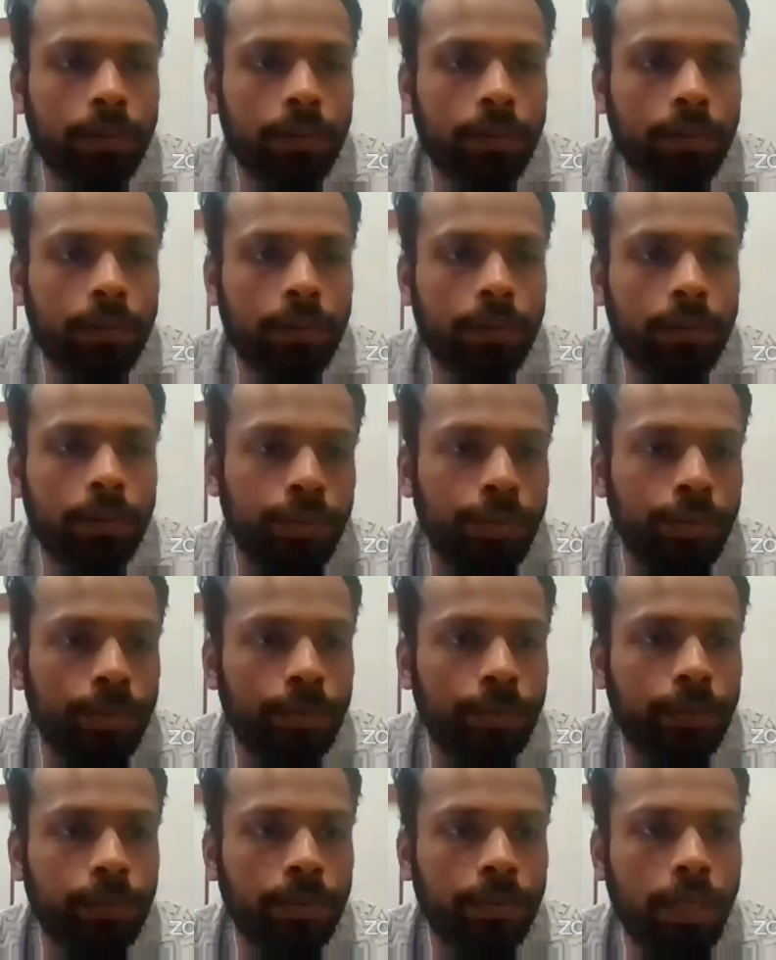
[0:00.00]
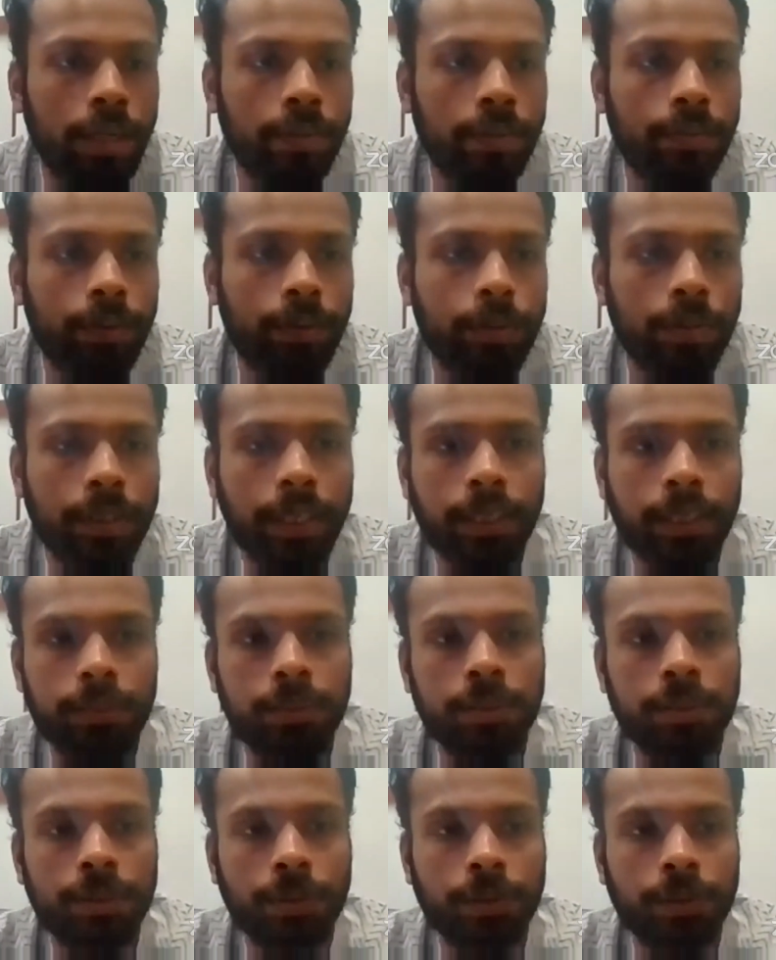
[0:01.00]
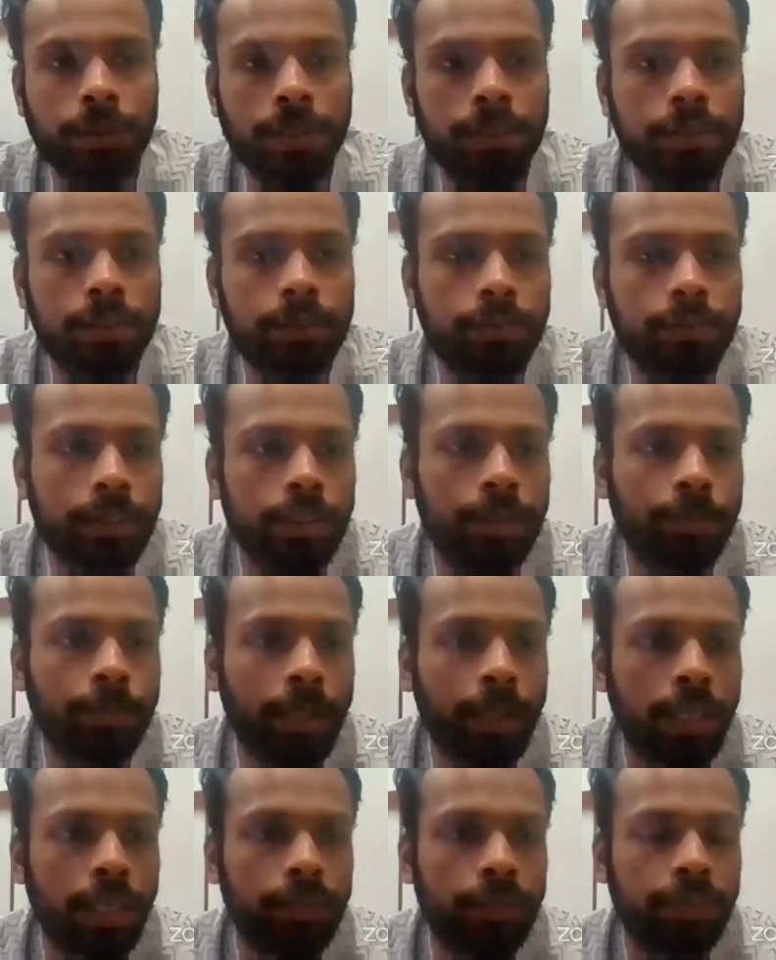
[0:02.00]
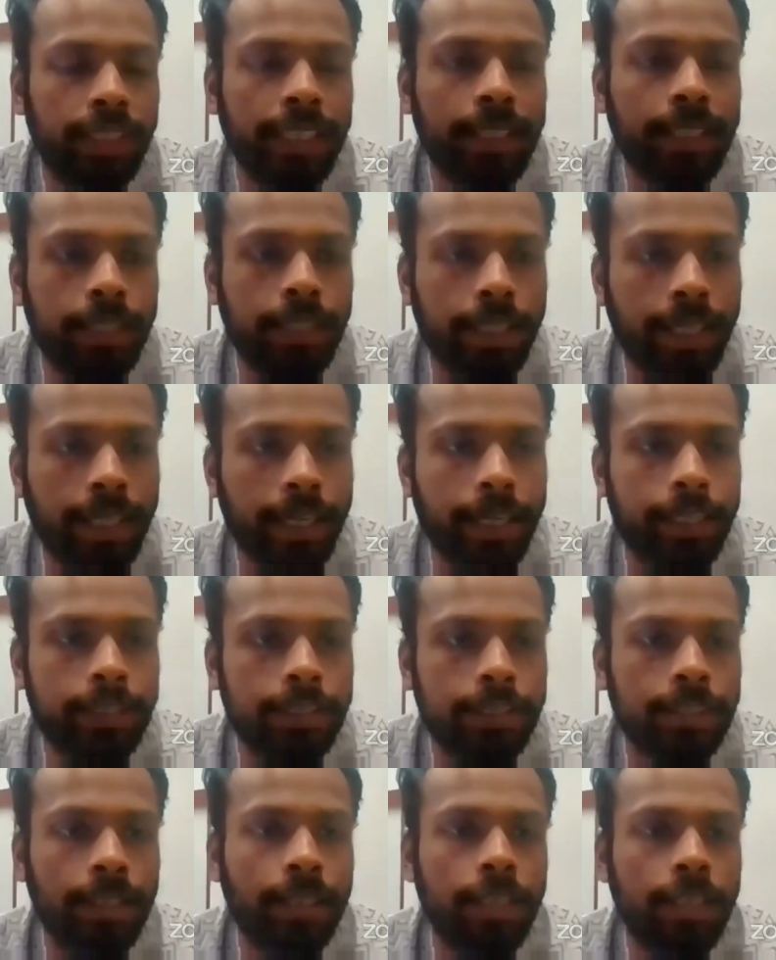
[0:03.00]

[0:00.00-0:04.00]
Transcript: if you have looked at the toys which Smartivity creates,